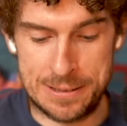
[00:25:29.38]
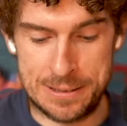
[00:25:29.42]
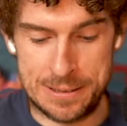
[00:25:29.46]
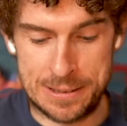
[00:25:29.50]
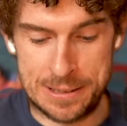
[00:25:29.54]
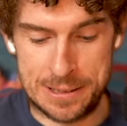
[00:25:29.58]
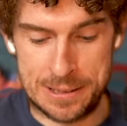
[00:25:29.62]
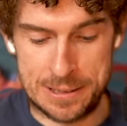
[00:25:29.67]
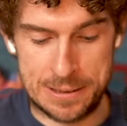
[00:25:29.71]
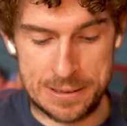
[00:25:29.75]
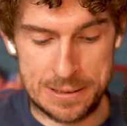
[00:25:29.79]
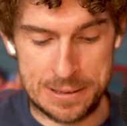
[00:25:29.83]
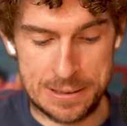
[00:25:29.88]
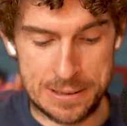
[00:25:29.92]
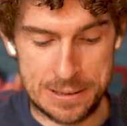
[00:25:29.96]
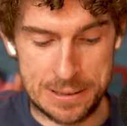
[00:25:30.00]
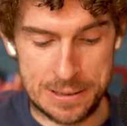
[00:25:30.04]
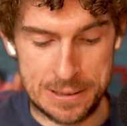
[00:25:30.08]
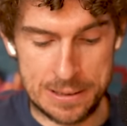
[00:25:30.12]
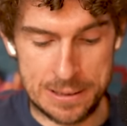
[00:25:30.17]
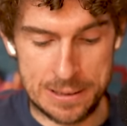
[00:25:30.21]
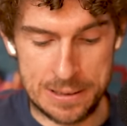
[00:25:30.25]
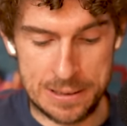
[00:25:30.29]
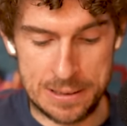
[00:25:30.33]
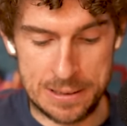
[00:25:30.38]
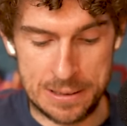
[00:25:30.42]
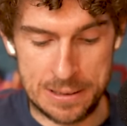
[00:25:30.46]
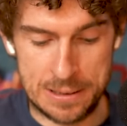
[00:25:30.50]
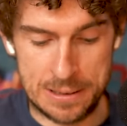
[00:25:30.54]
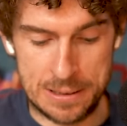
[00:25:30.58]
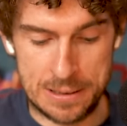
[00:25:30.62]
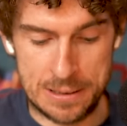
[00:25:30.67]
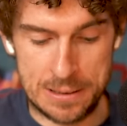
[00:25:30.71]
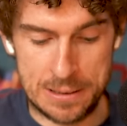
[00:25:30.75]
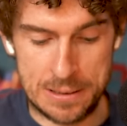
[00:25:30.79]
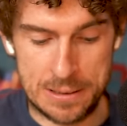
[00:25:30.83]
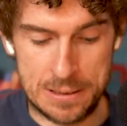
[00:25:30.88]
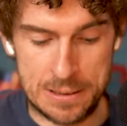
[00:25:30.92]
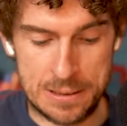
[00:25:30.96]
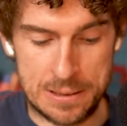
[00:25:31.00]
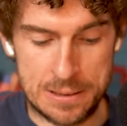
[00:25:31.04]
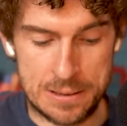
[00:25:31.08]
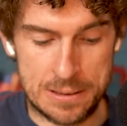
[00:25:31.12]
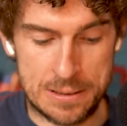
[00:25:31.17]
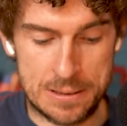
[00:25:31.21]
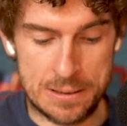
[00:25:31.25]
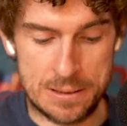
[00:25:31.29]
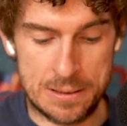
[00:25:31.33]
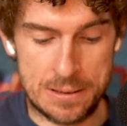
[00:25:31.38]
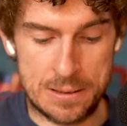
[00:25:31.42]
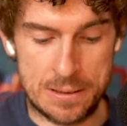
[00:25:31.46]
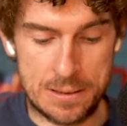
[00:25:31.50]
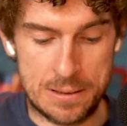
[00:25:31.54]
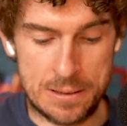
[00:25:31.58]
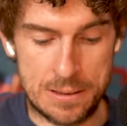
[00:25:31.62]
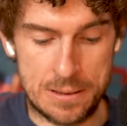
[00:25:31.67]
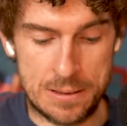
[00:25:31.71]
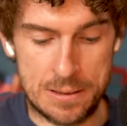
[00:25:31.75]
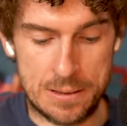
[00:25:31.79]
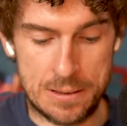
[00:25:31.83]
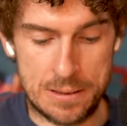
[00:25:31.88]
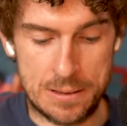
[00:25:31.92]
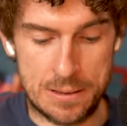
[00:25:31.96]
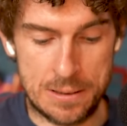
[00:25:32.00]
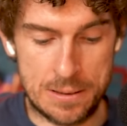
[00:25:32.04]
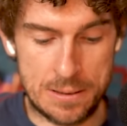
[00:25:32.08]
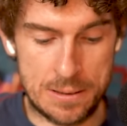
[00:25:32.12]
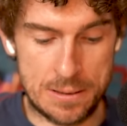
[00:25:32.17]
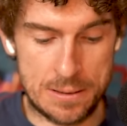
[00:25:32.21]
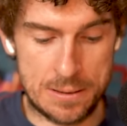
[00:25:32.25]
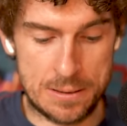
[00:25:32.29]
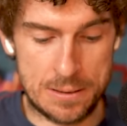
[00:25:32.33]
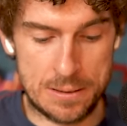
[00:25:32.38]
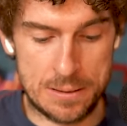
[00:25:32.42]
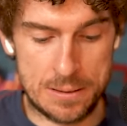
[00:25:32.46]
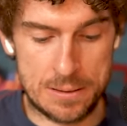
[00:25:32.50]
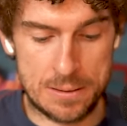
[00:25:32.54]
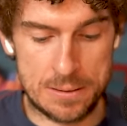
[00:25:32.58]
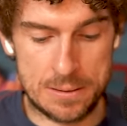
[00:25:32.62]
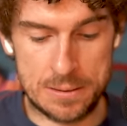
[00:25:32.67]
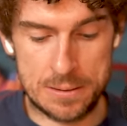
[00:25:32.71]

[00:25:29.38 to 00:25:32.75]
(silent)